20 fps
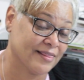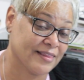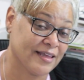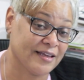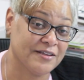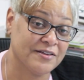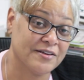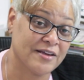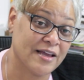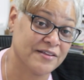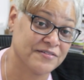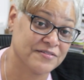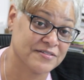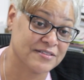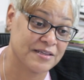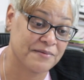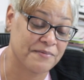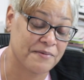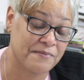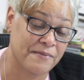thank you guys for
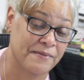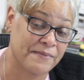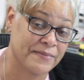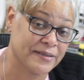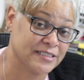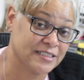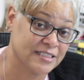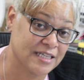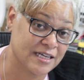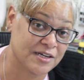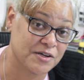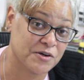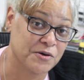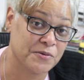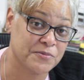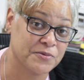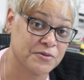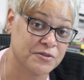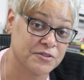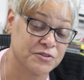stopping by my channel. I
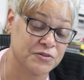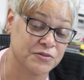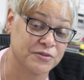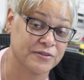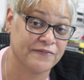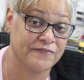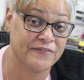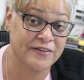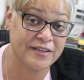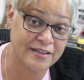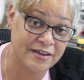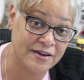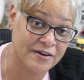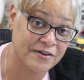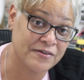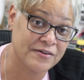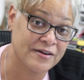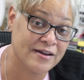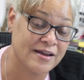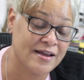hope you enjoyed the
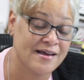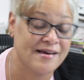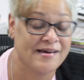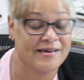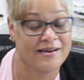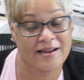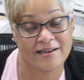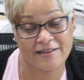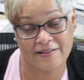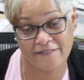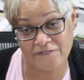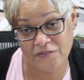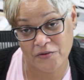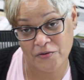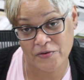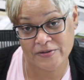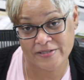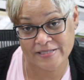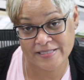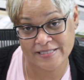video, and I look
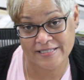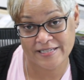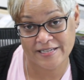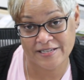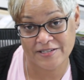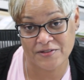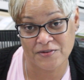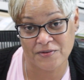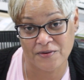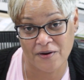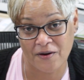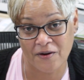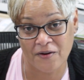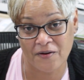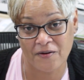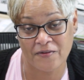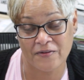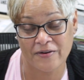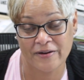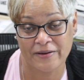forward to seeing you
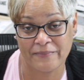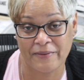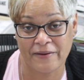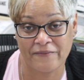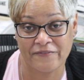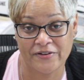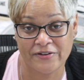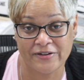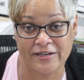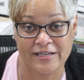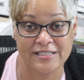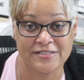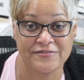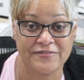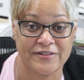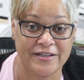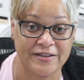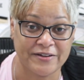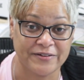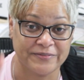all in my very next
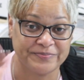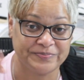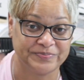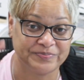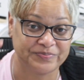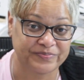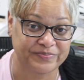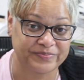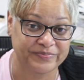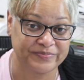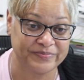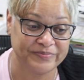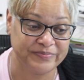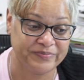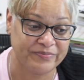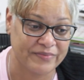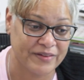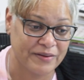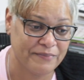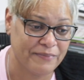video.
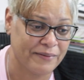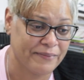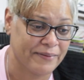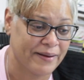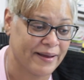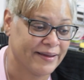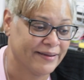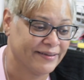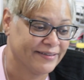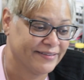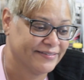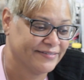Bye bye.